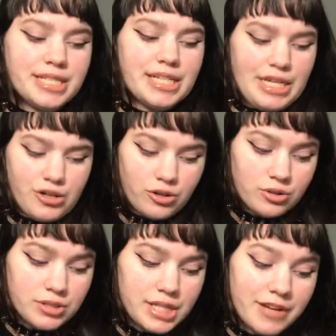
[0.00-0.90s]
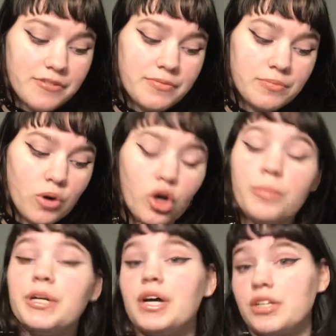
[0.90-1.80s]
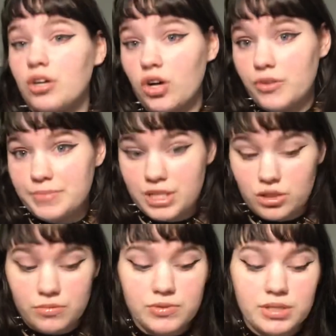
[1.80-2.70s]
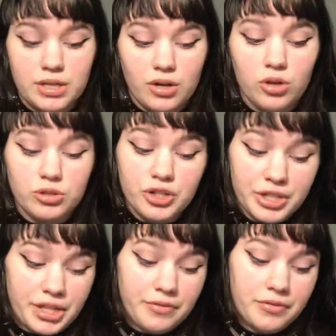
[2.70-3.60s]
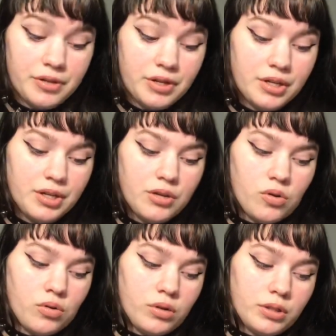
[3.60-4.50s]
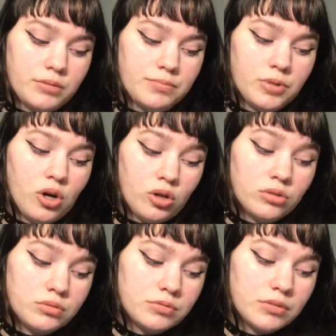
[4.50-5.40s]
and e-girls have all begun to call themselves alternative, or alt,